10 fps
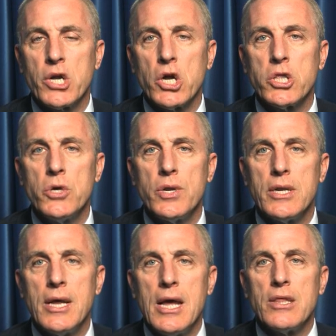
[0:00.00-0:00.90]

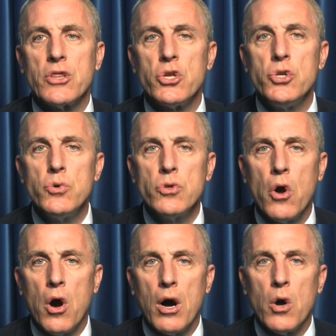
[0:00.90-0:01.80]
concluded that the new
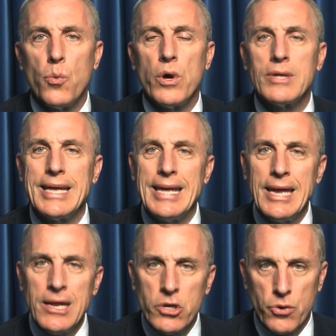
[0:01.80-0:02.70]
law will
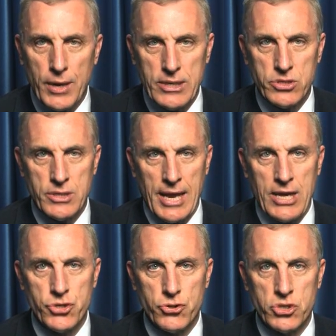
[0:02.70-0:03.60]
increase
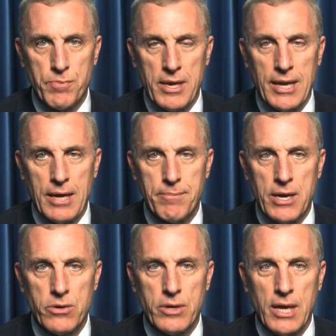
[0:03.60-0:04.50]
national spending on
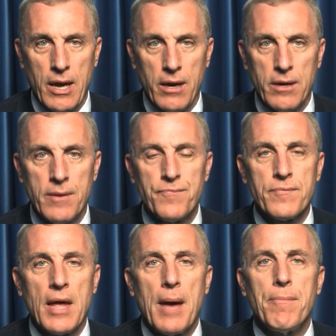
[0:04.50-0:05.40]
medical care
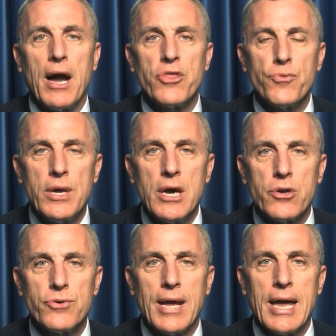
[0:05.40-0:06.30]
by
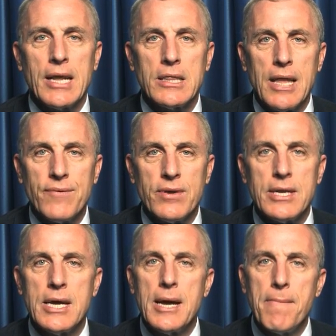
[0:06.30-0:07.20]

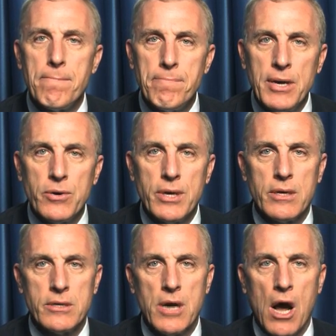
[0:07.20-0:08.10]
$311
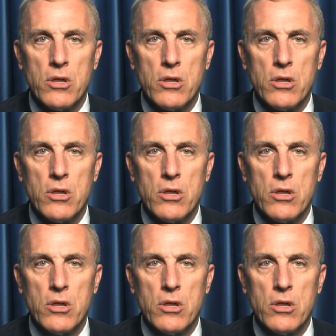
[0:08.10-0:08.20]
billion